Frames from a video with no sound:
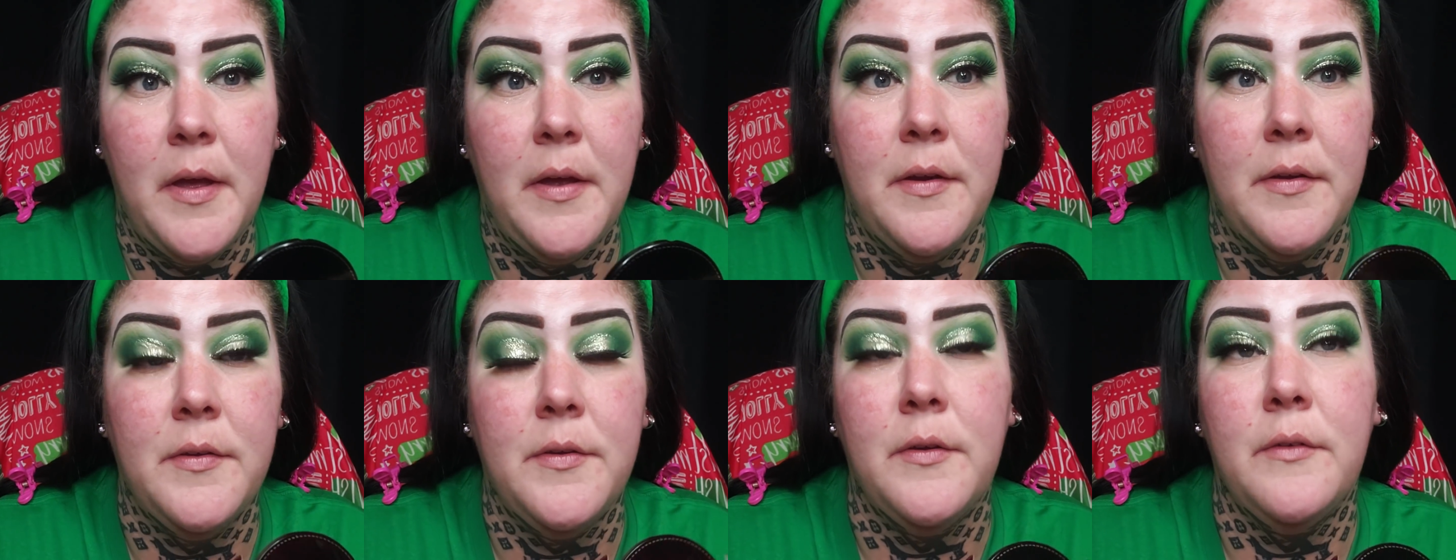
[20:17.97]

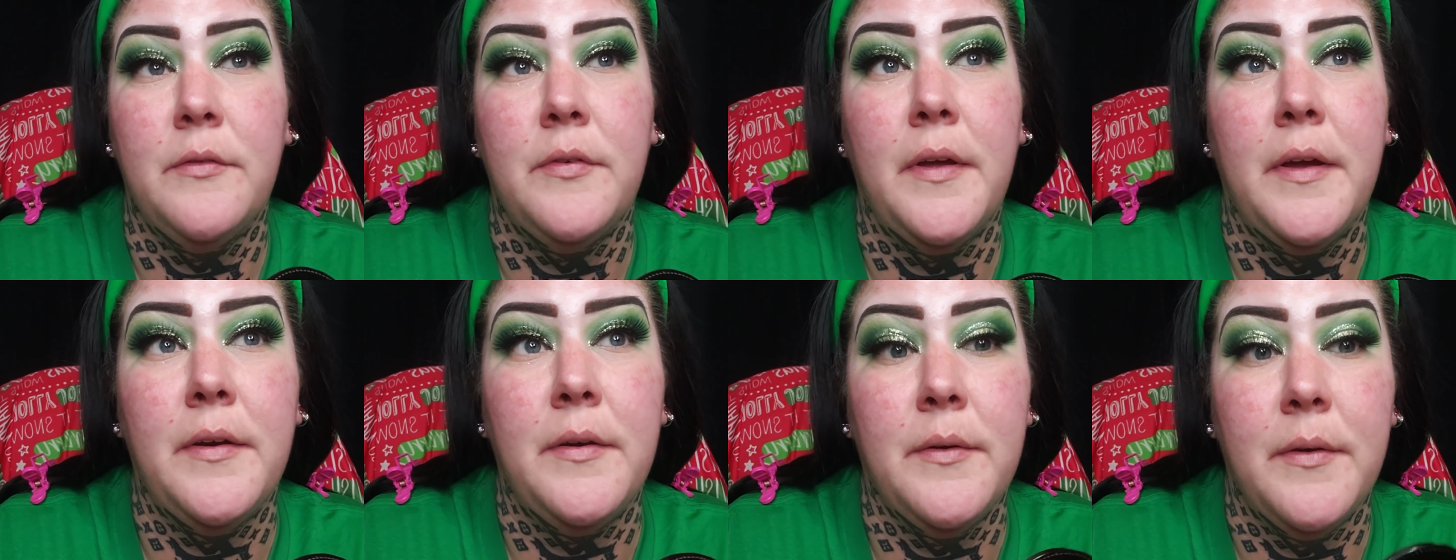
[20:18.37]
just don't
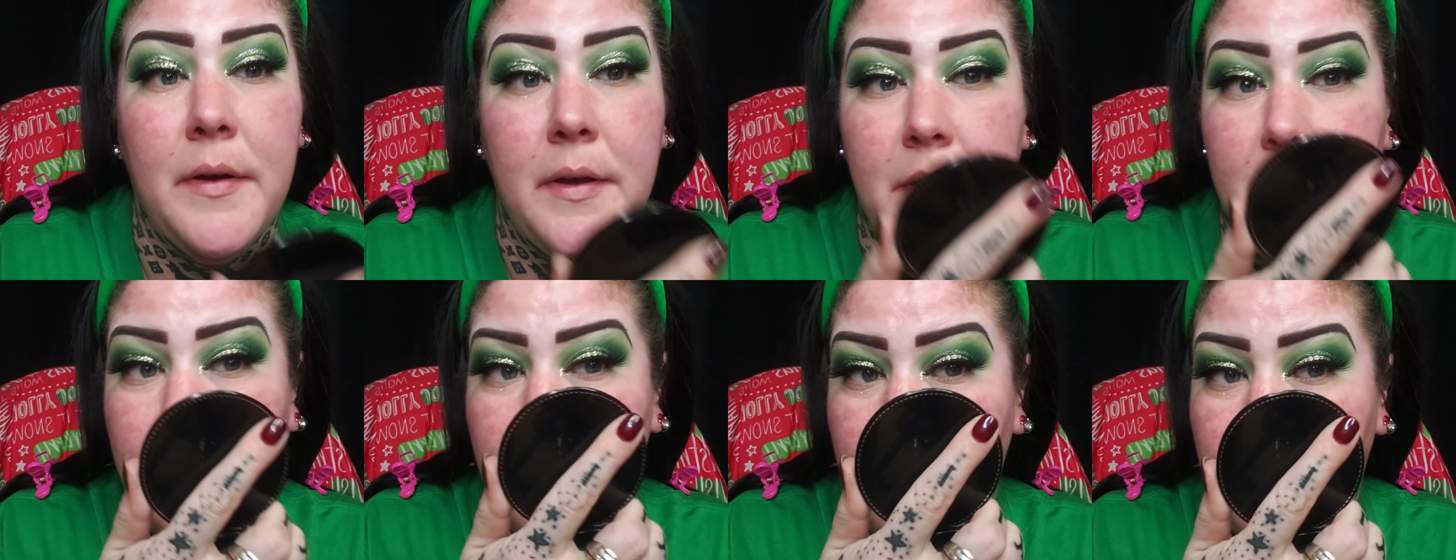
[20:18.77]
feel like
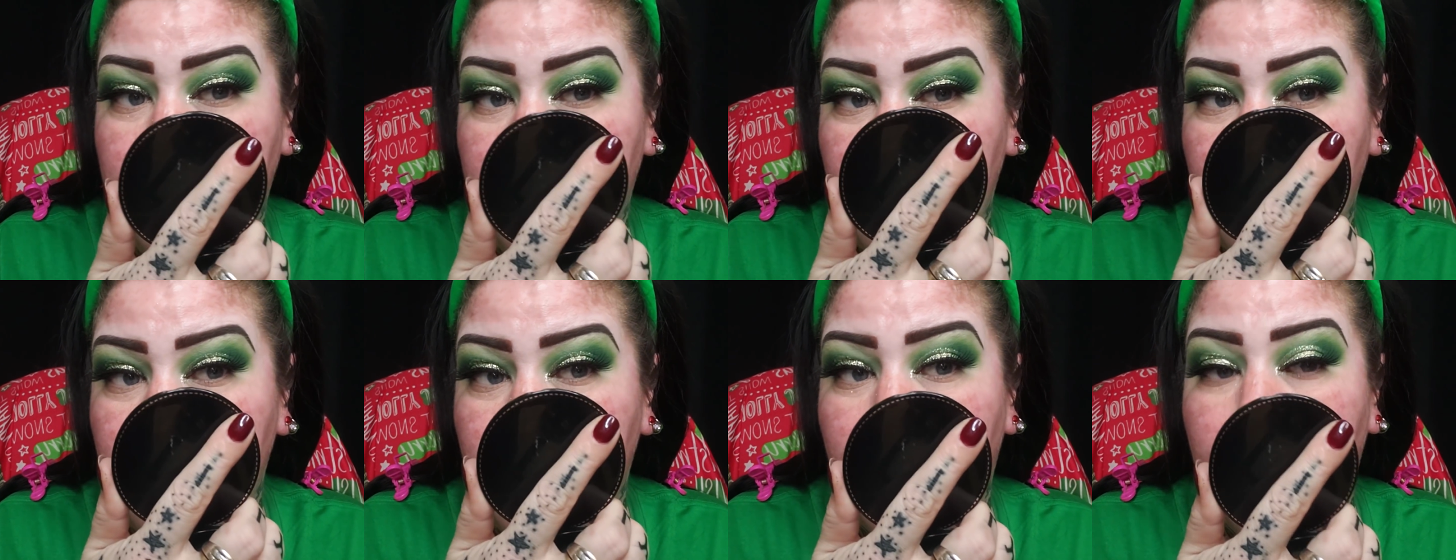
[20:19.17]
doing it. Did I
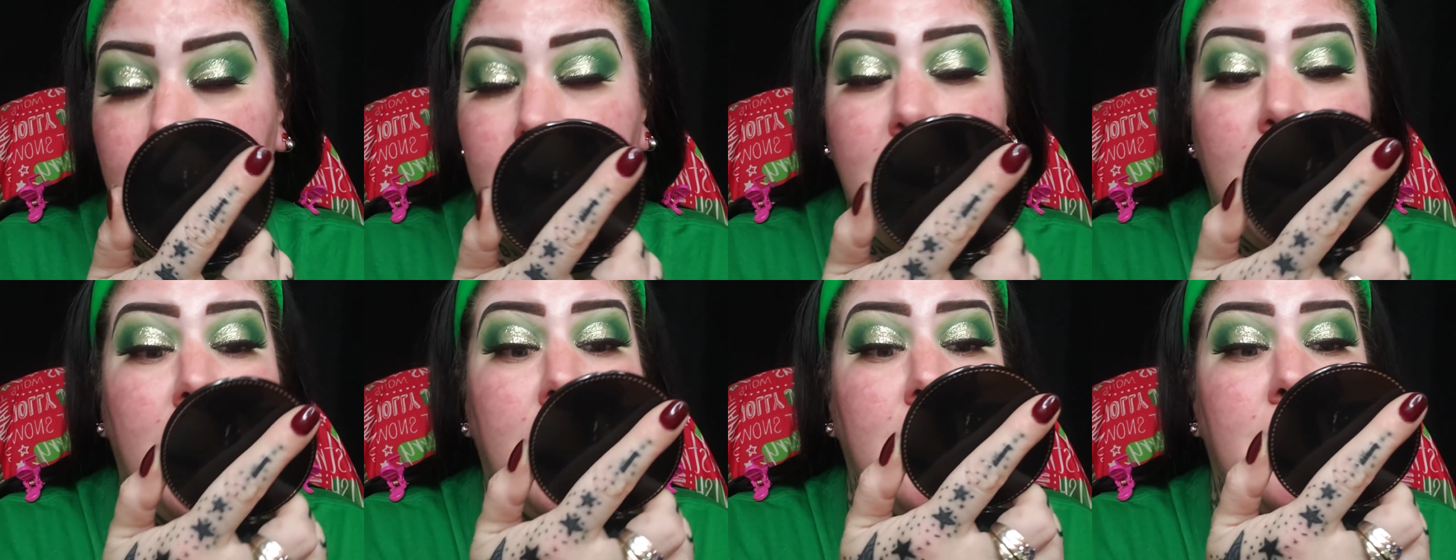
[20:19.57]
even show
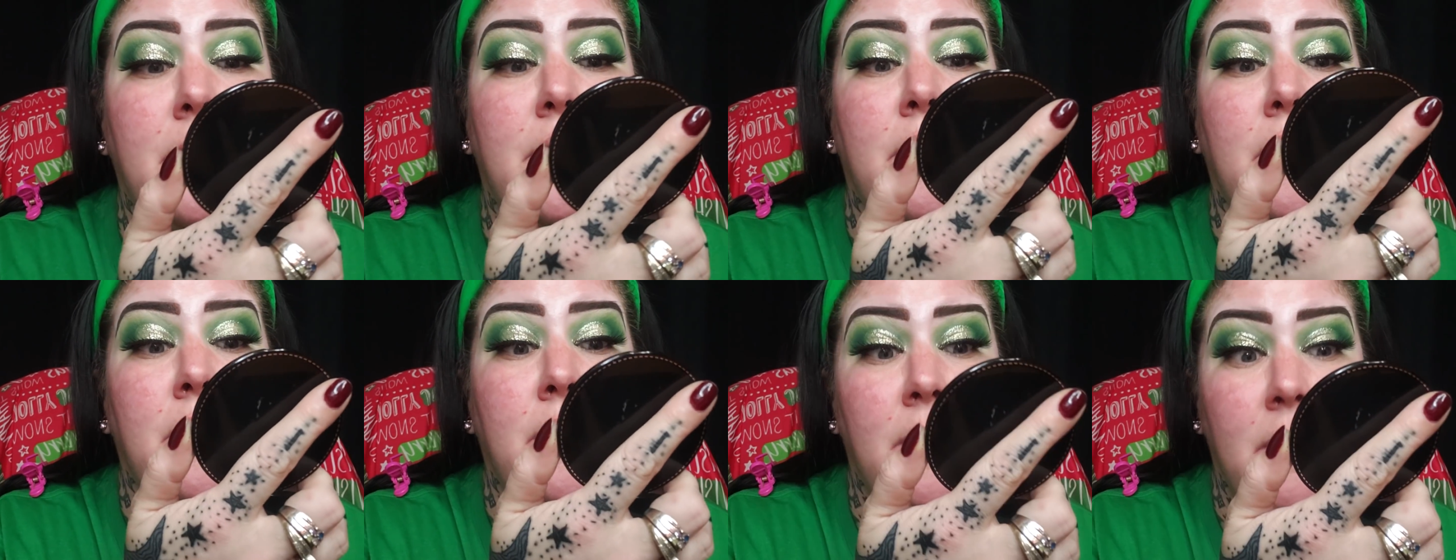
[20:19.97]
you
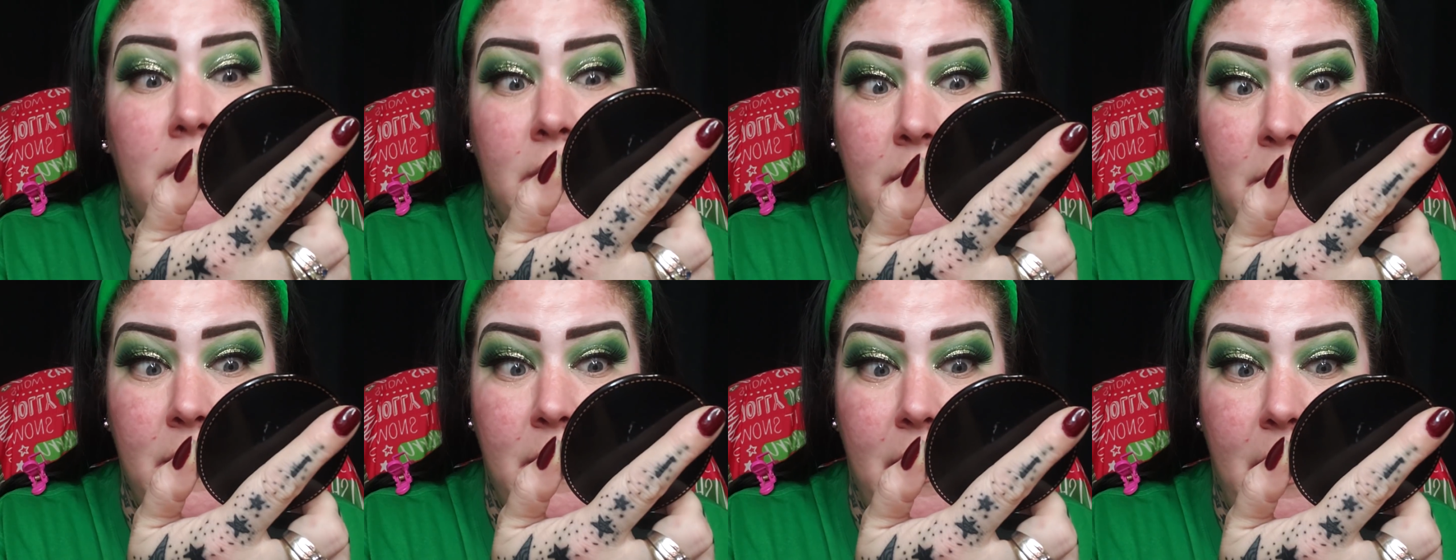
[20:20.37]
guys?
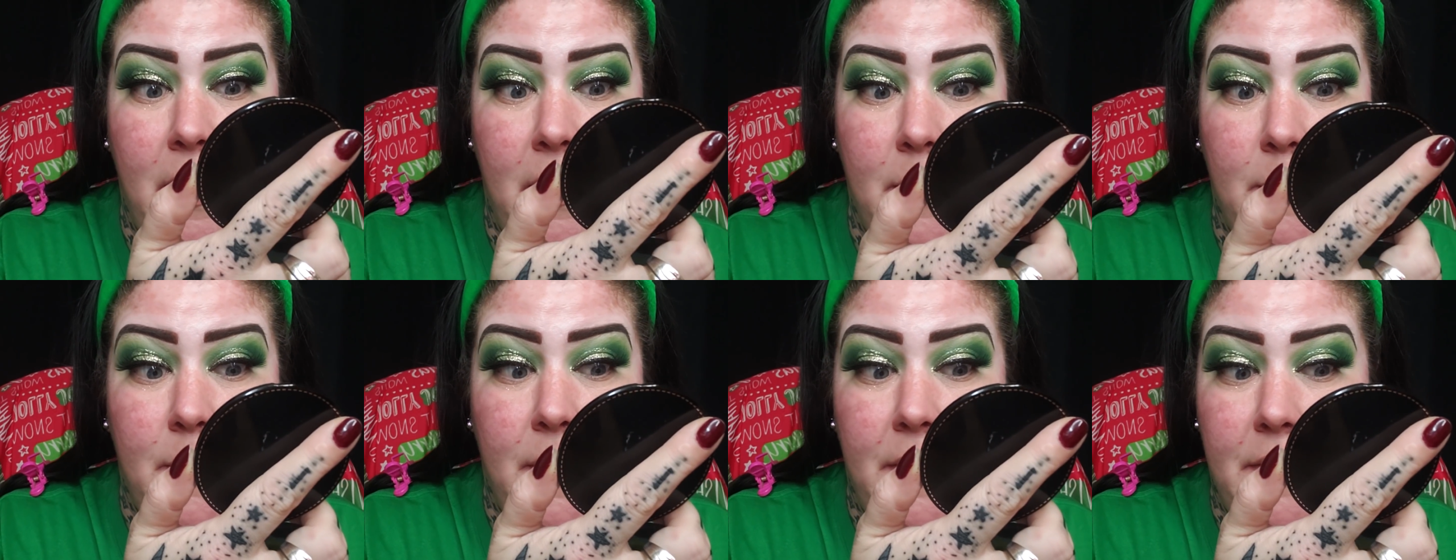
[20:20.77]

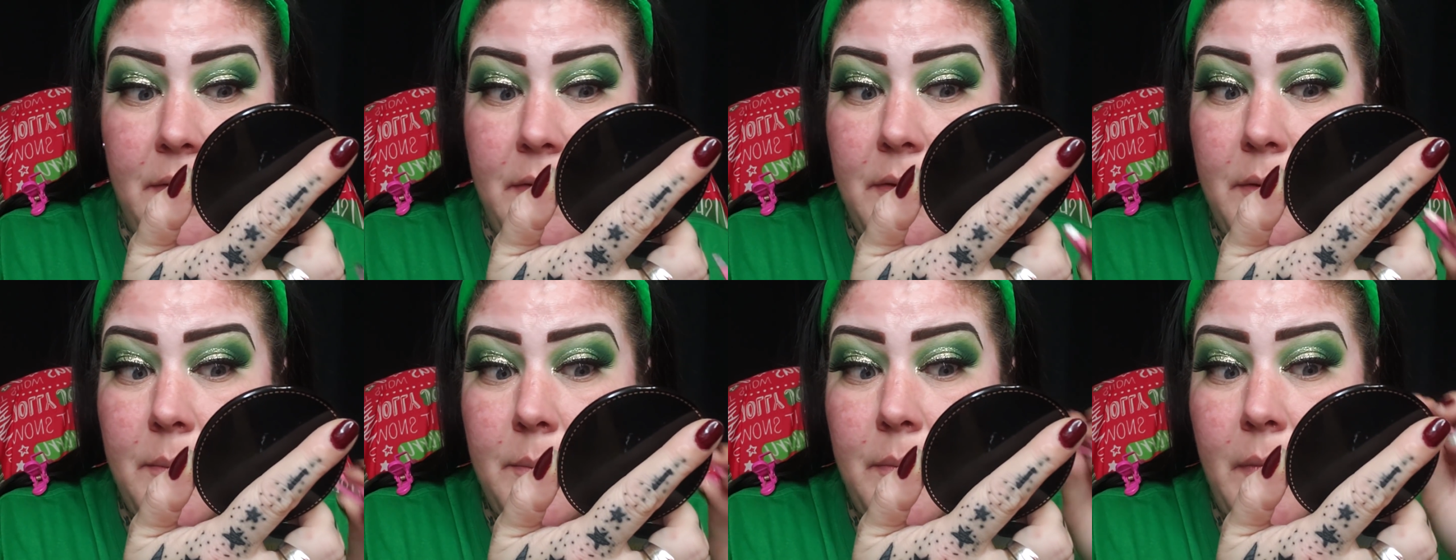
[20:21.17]

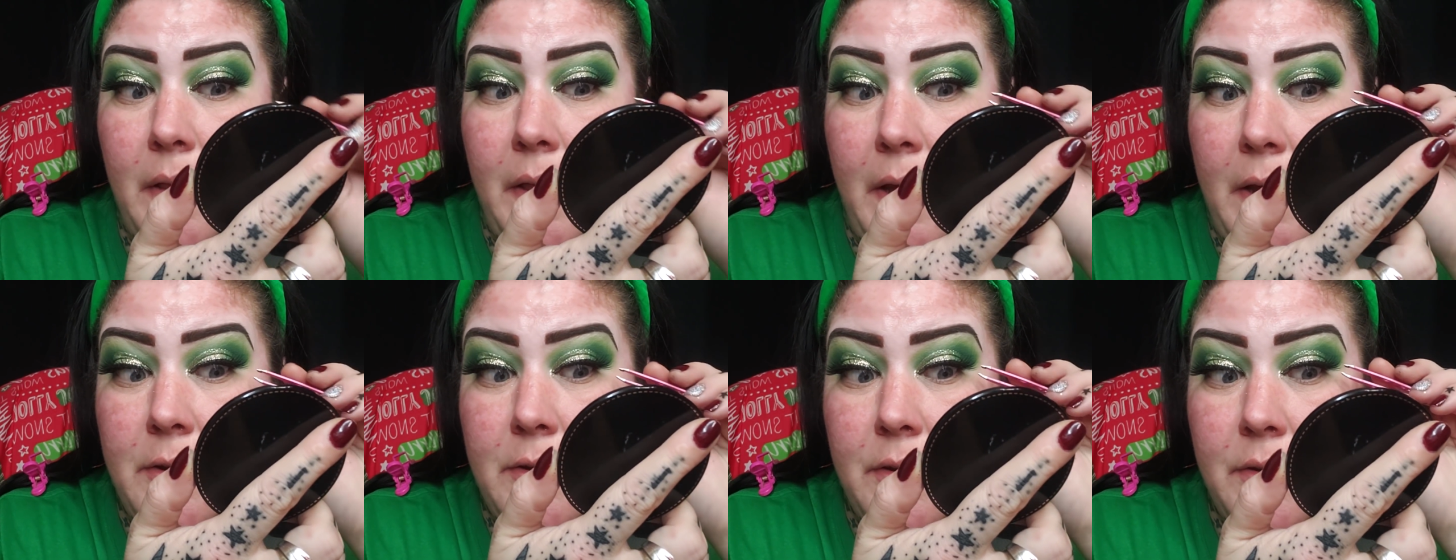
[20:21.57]
Anyways,
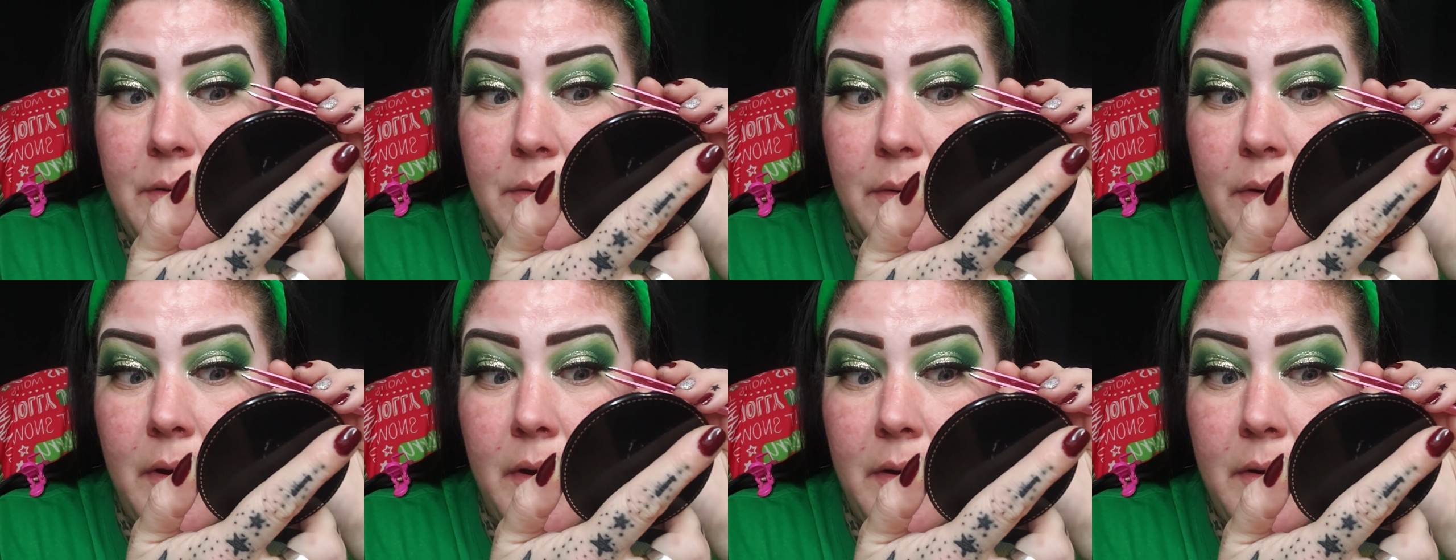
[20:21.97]
lashes
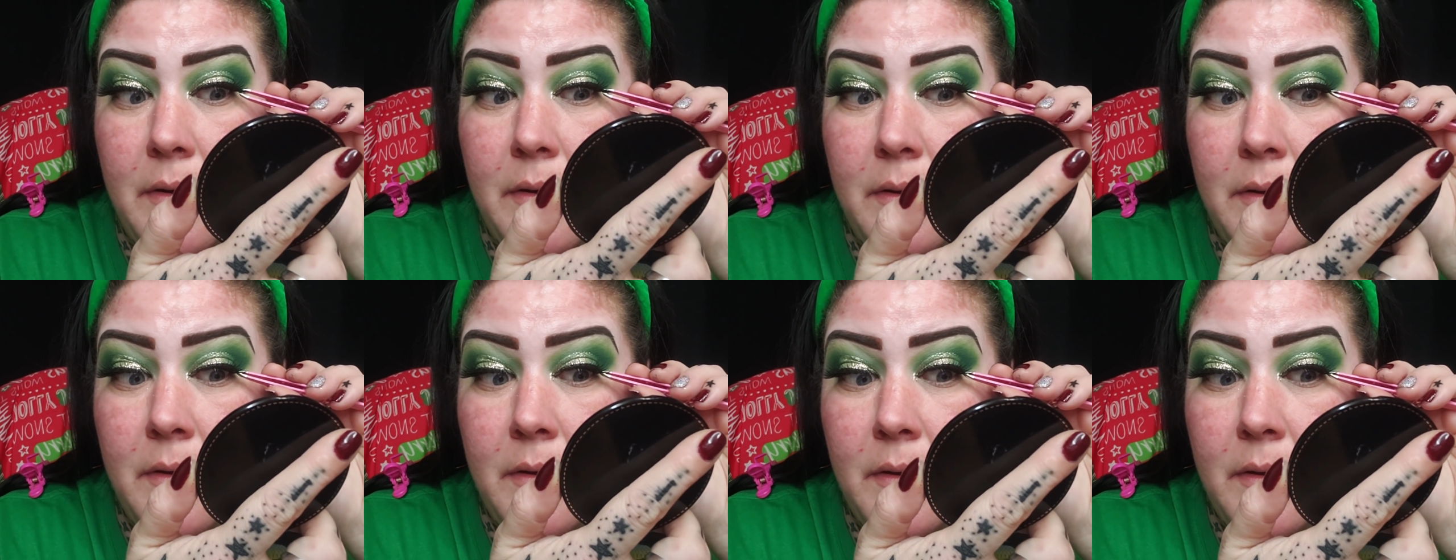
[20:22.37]
are on.